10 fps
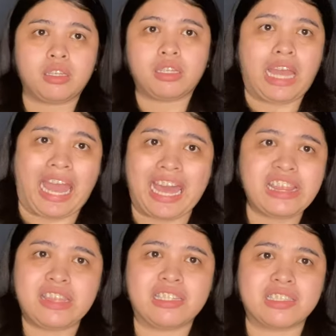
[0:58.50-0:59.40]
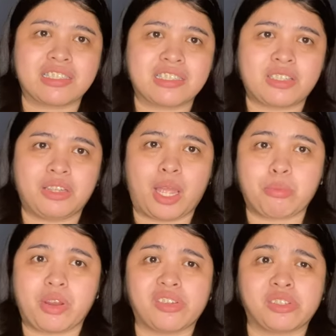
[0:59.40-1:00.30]
had this
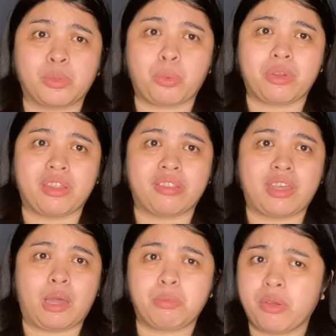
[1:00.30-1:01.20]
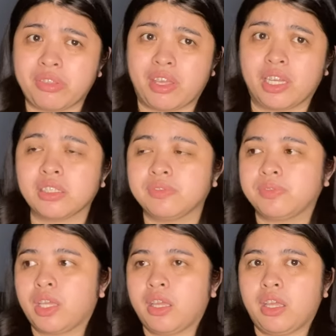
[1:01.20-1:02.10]
collaboration with Apotheke.
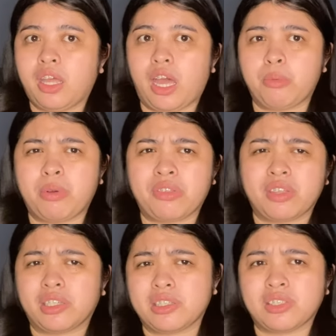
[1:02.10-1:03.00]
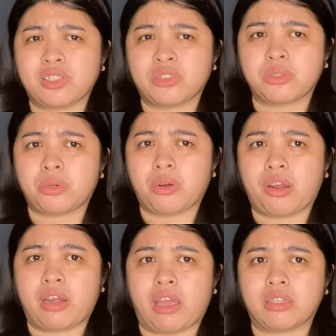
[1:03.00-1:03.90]
Apotheke is a store that